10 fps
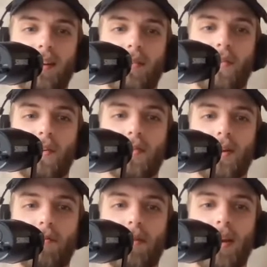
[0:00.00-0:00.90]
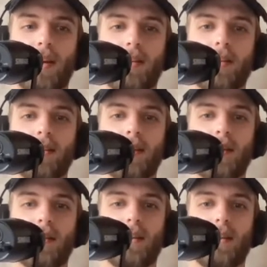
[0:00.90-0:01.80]
have a first round pick.
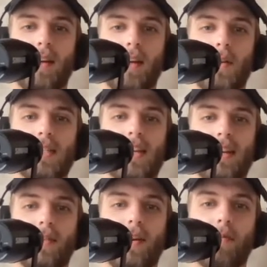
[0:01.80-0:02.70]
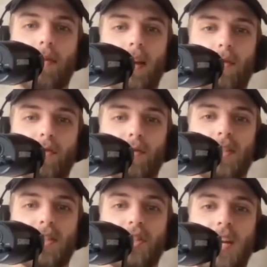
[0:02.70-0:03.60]
Had one second round pick, which
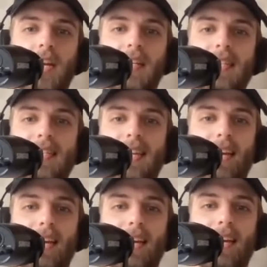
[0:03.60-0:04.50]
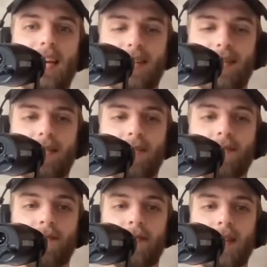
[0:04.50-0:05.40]
was J.D. Davidson,
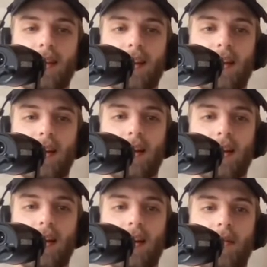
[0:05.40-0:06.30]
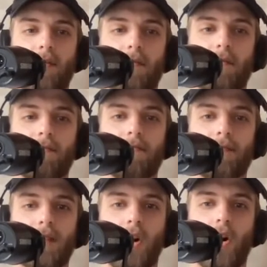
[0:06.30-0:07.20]
um,
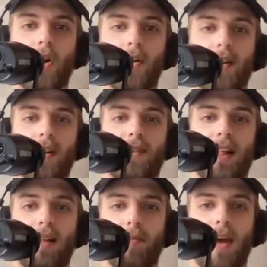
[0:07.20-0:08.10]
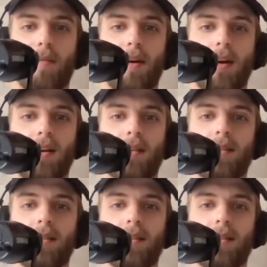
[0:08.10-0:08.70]
guard out of Alabama.